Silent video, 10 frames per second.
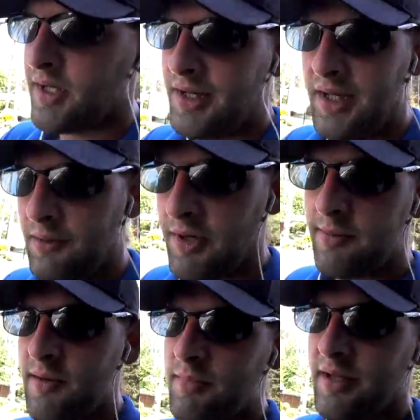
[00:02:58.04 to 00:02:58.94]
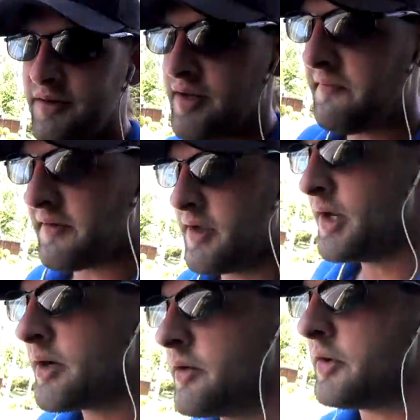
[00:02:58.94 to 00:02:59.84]
And what I mean by the suffering
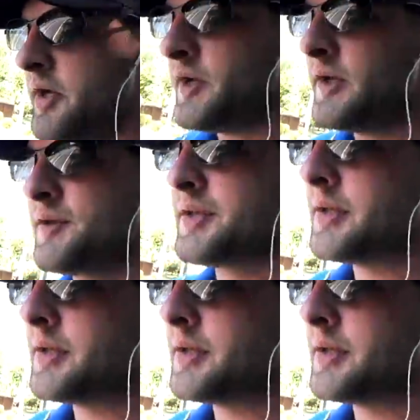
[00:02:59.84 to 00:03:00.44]
hero is